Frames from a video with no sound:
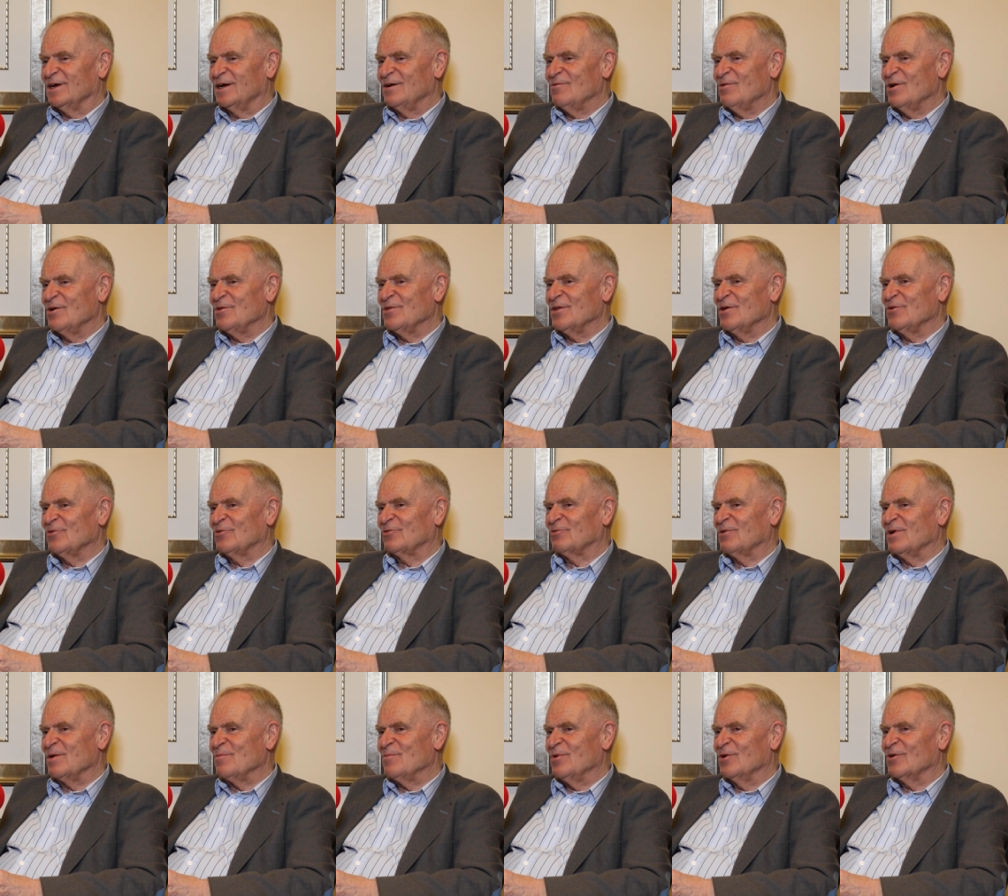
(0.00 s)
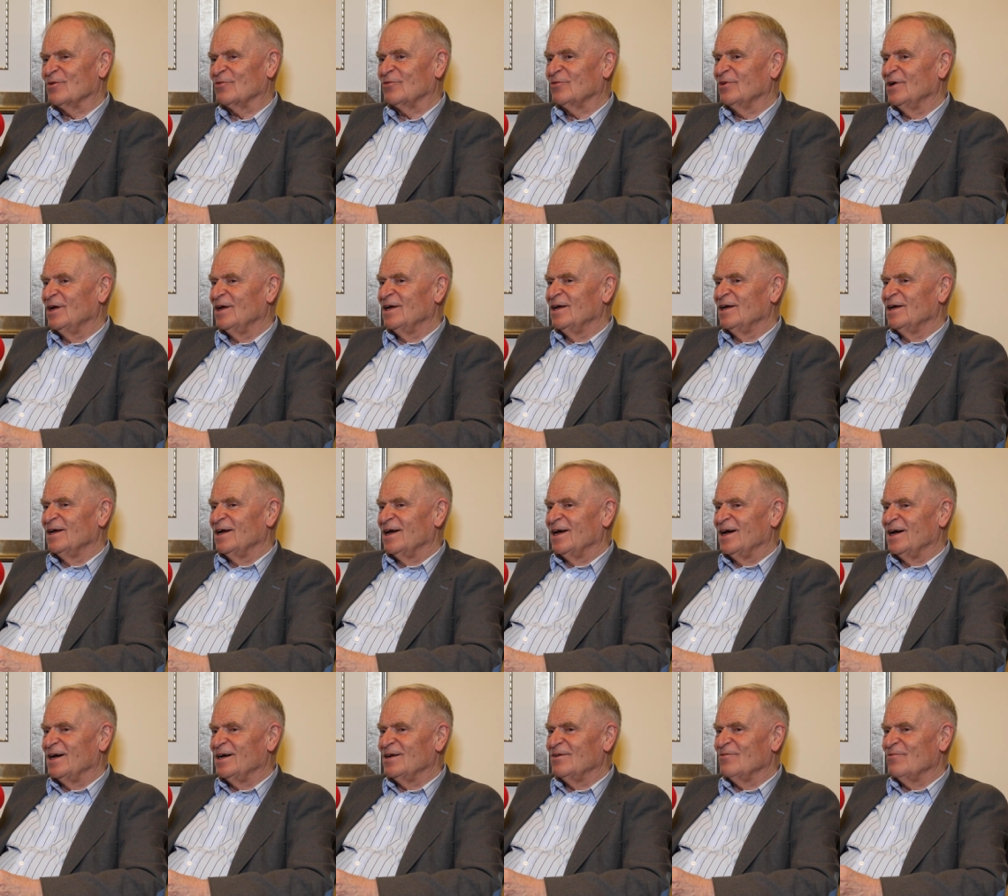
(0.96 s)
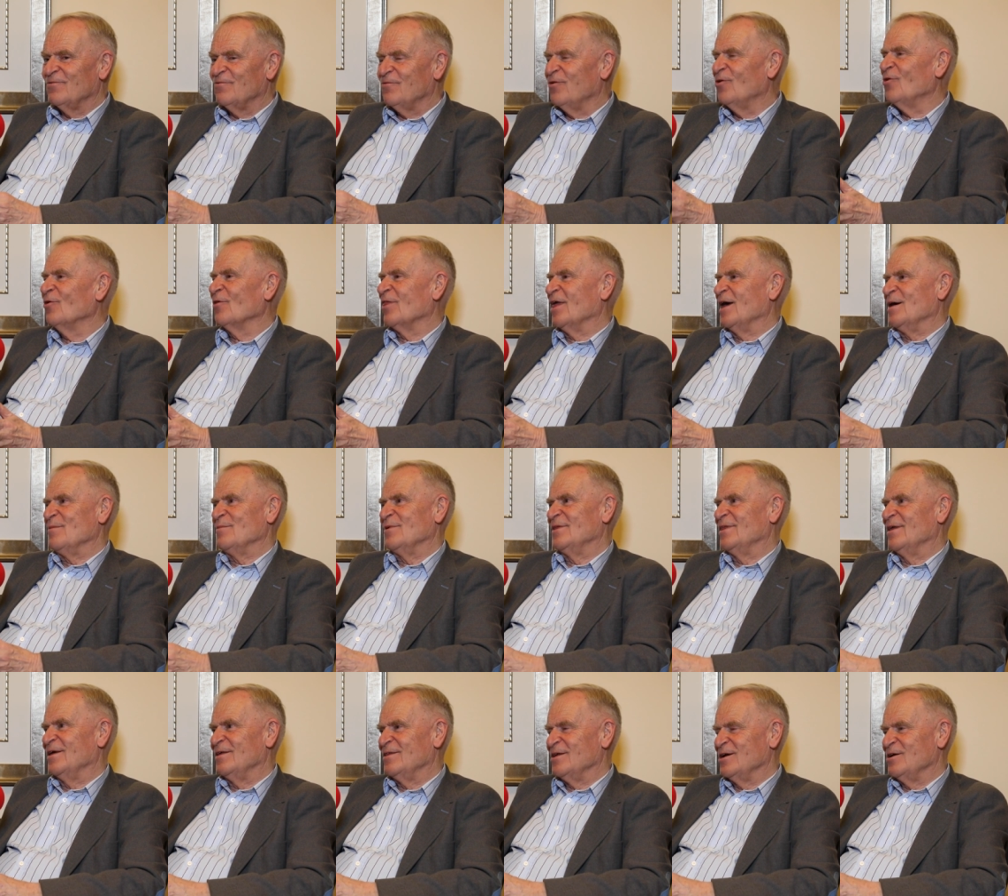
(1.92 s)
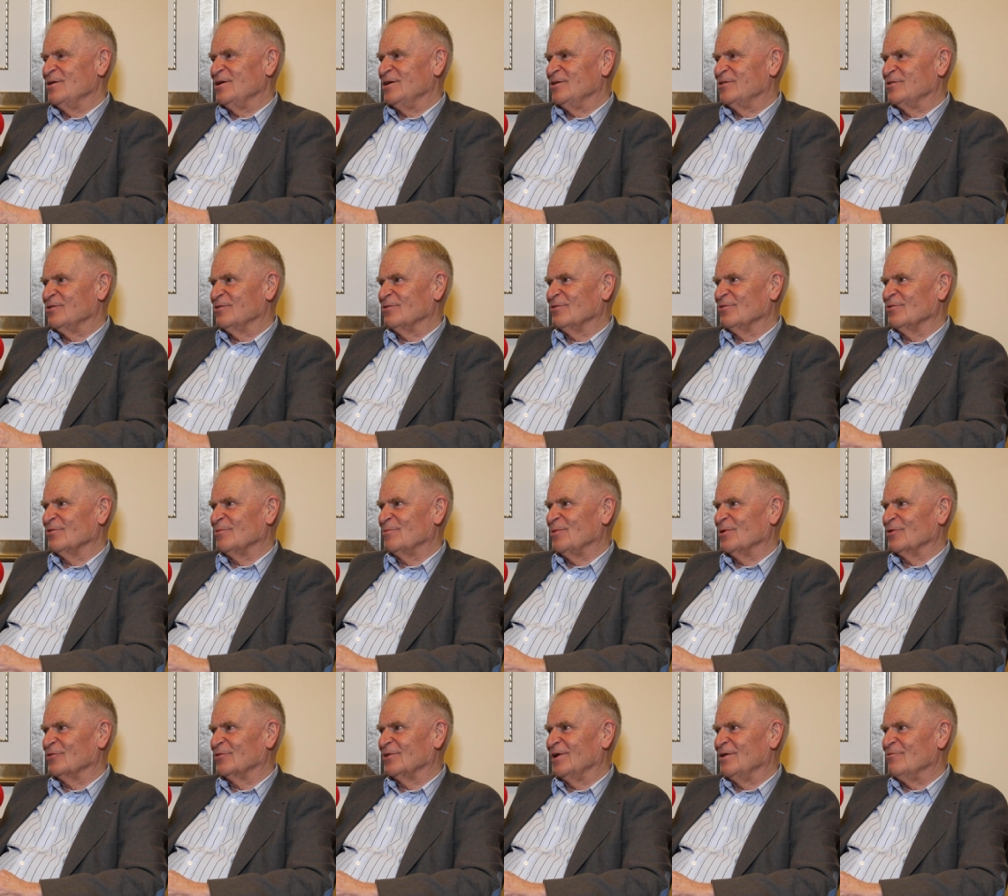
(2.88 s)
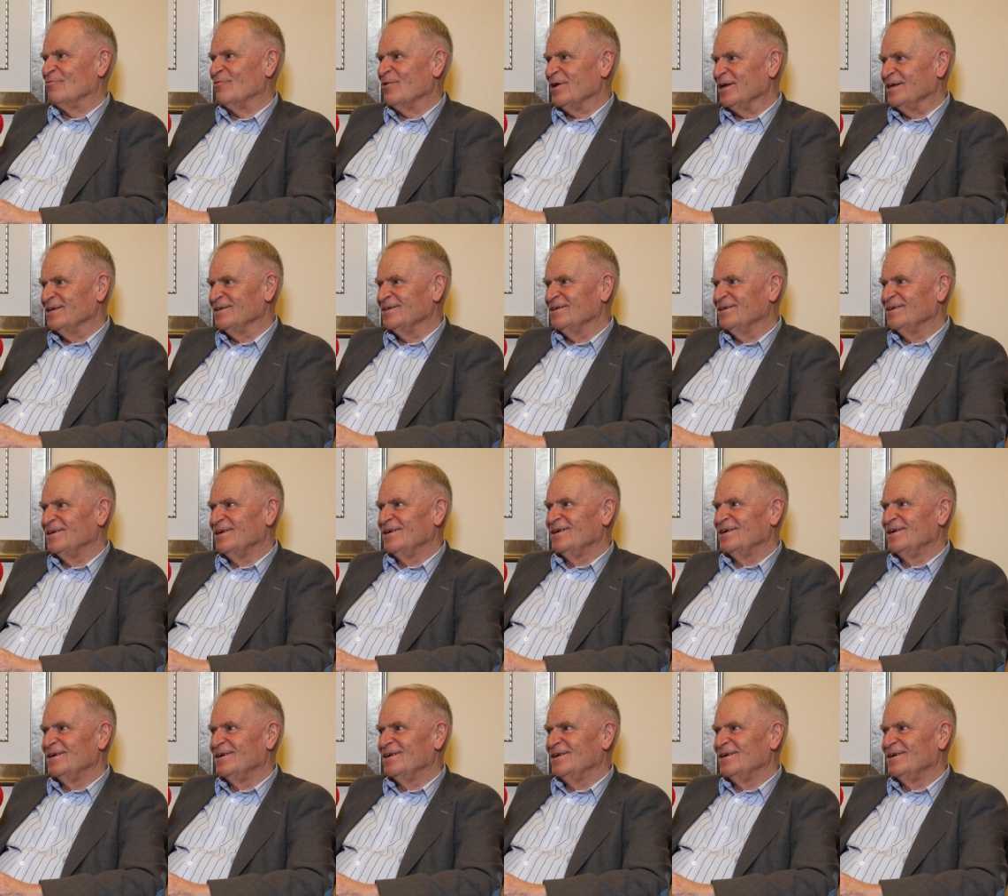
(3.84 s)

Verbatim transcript: I wrote those 3 books for them, and they're the only children's books I've written.